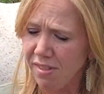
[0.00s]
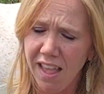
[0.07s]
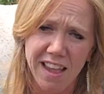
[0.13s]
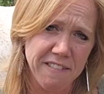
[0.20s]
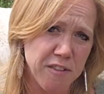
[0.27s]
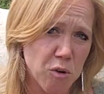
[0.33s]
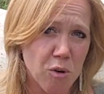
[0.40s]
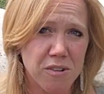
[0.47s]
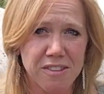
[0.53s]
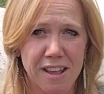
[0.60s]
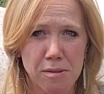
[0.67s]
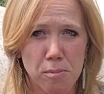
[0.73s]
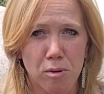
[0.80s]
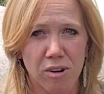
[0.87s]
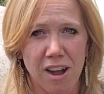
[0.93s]
If your horse
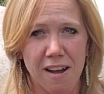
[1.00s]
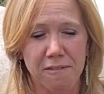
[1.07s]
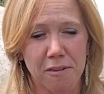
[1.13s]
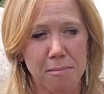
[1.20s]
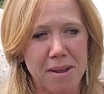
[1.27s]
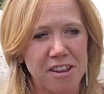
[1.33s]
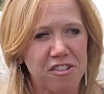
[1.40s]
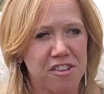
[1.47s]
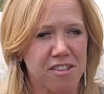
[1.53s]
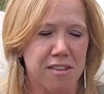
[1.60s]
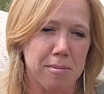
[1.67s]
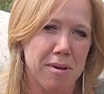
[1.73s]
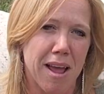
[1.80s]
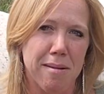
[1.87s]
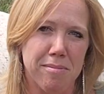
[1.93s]
has poor conformation,
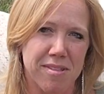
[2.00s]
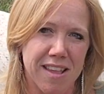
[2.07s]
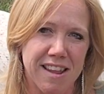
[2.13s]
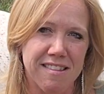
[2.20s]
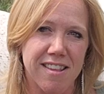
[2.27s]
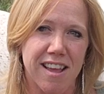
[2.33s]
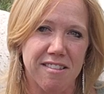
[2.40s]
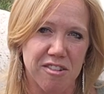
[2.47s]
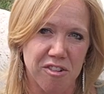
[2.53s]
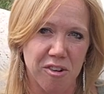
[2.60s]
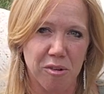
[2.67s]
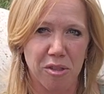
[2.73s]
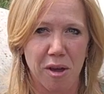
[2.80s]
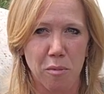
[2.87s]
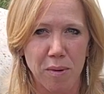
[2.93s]
sometimes that's a
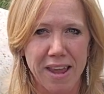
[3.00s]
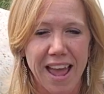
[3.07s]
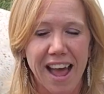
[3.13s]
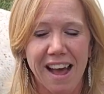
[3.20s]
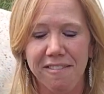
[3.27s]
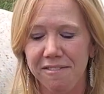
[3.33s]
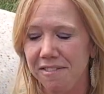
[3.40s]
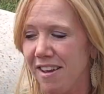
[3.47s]
struggle that we have